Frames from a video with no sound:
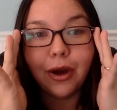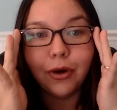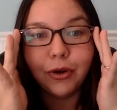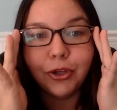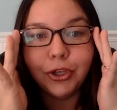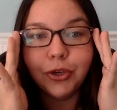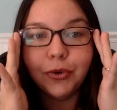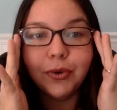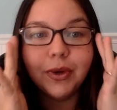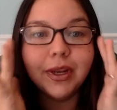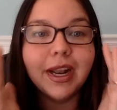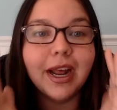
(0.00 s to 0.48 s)

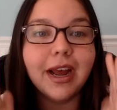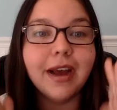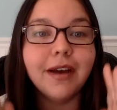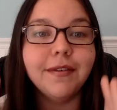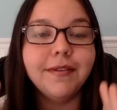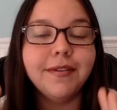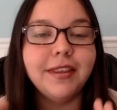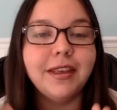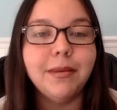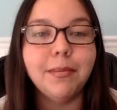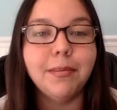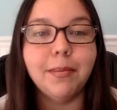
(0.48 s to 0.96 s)
Now, you can
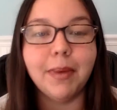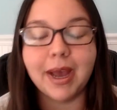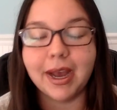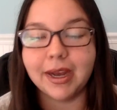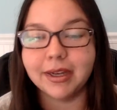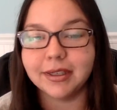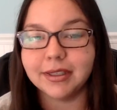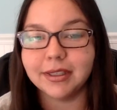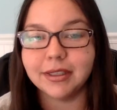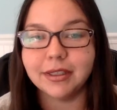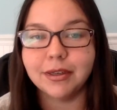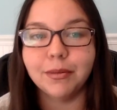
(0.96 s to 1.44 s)
have the
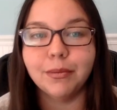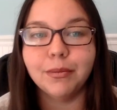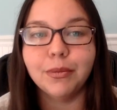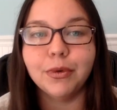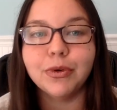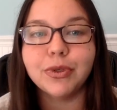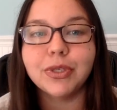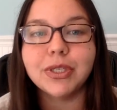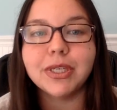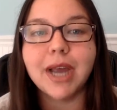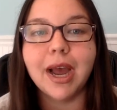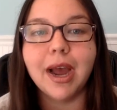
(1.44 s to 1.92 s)
best,
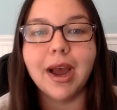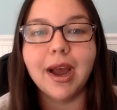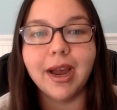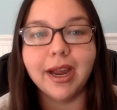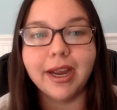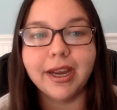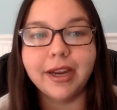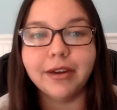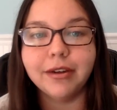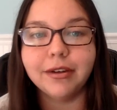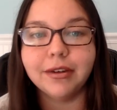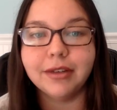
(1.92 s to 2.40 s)
most
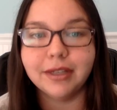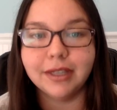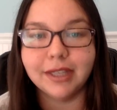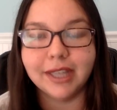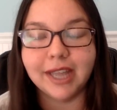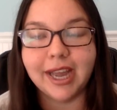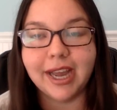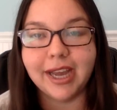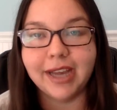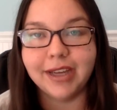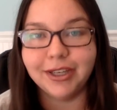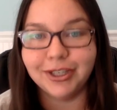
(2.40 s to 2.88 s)

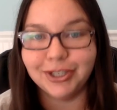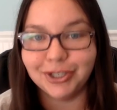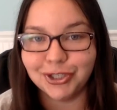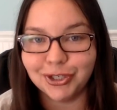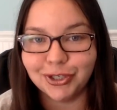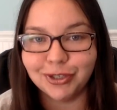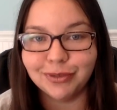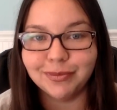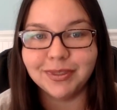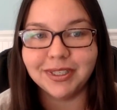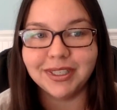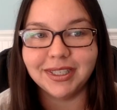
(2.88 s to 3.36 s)
ironclad
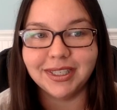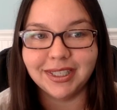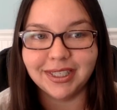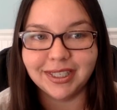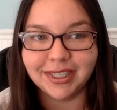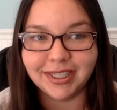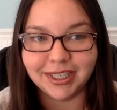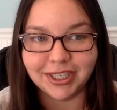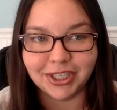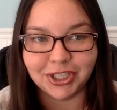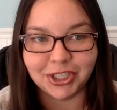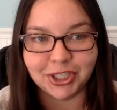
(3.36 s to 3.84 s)
terms
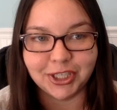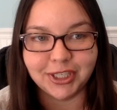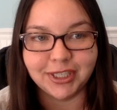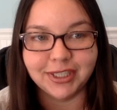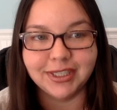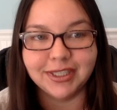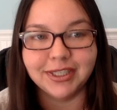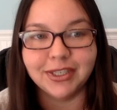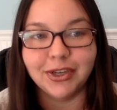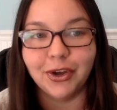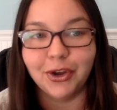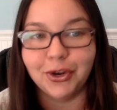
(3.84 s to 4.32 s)
and
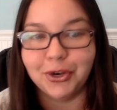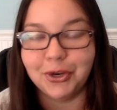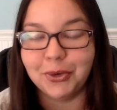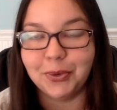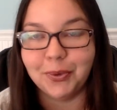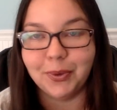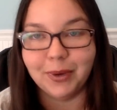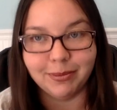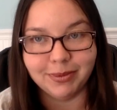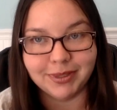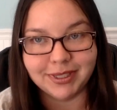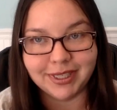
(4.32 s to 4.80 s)
conditions
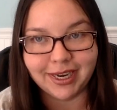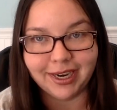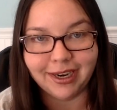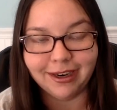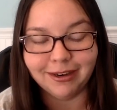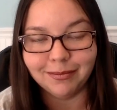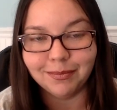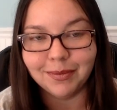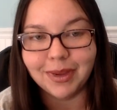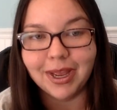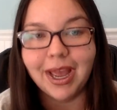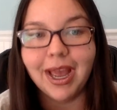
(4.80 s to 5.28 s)
on your
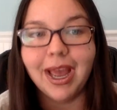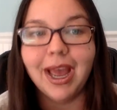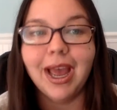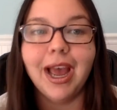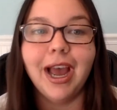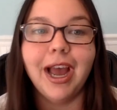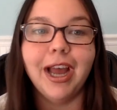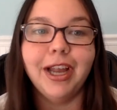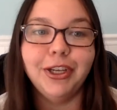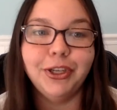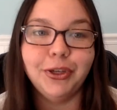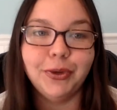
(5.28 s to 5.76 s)
website,
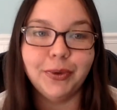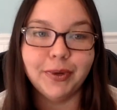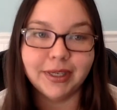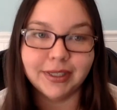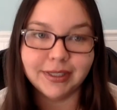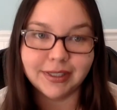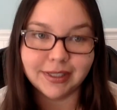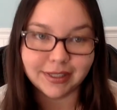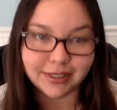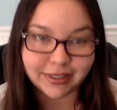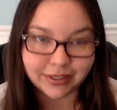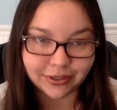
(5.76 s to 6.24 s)
and
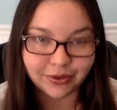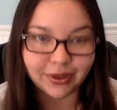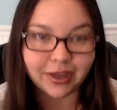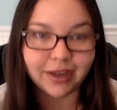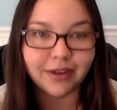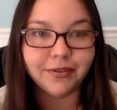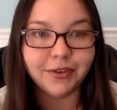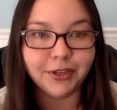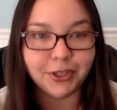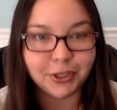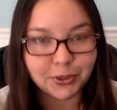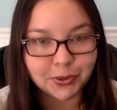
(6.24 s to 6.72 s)
you can
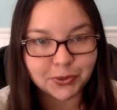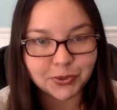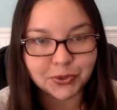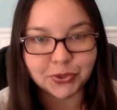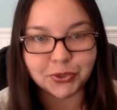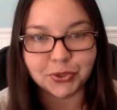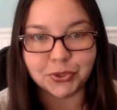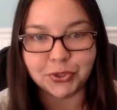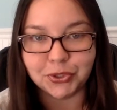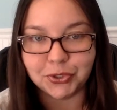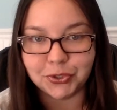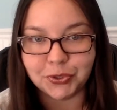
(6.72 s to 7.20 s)
still have a
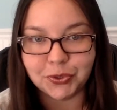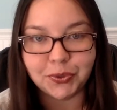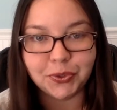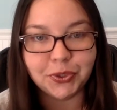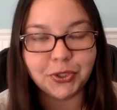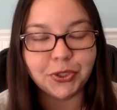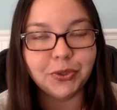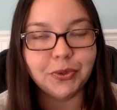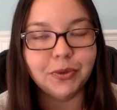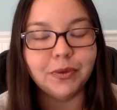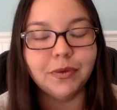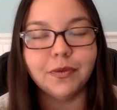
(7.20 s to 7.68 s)
user
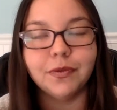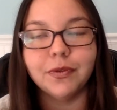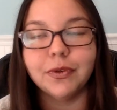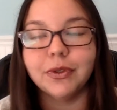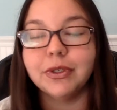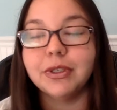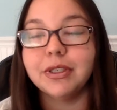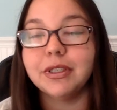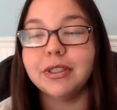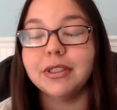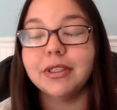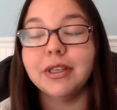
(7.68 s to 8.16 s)
sue you
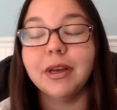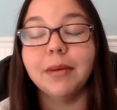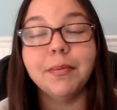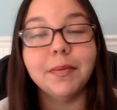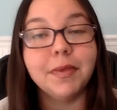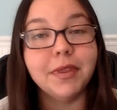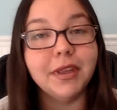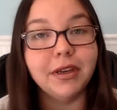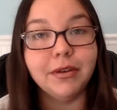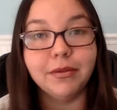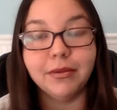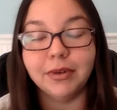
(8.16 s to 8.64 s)
for
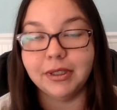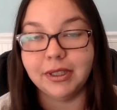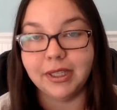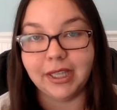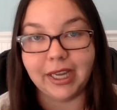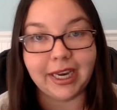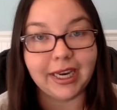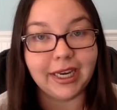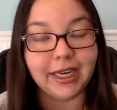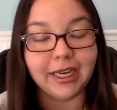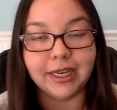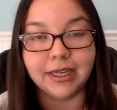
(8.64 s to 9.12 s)
something
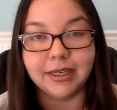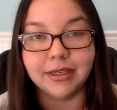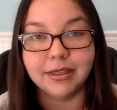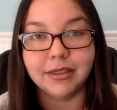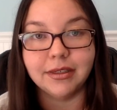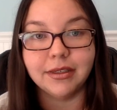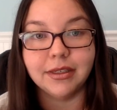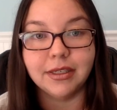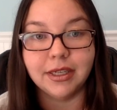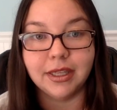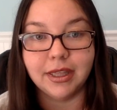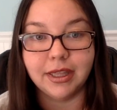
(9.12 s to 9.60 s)

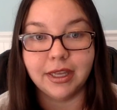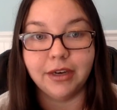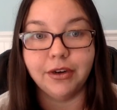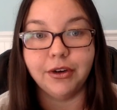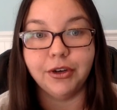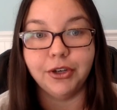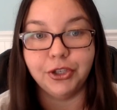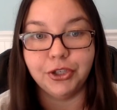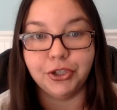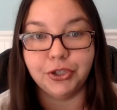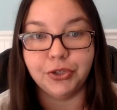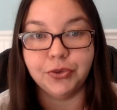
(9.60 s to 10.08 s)
related to
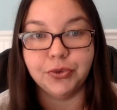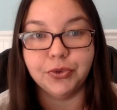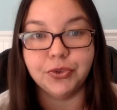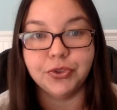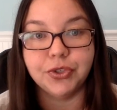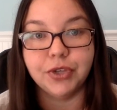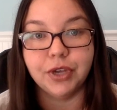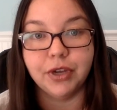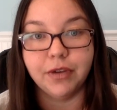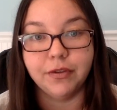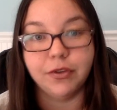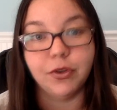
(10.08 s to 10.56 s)
their
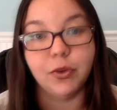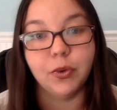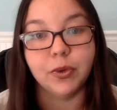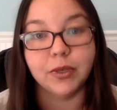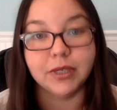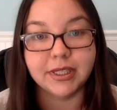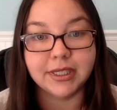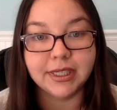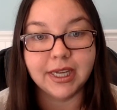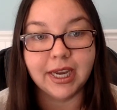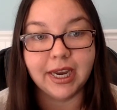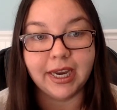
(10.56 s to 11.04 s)
use of
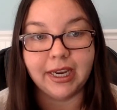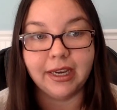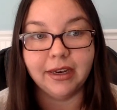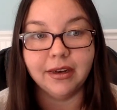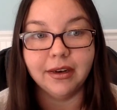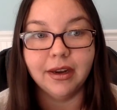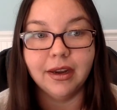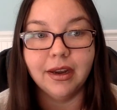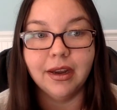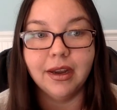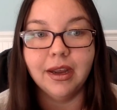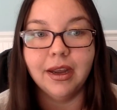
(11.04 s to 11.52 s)
your
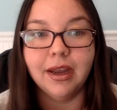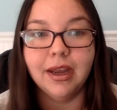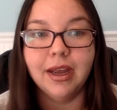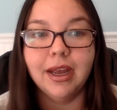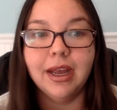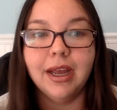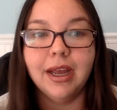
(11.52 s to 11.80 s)
site.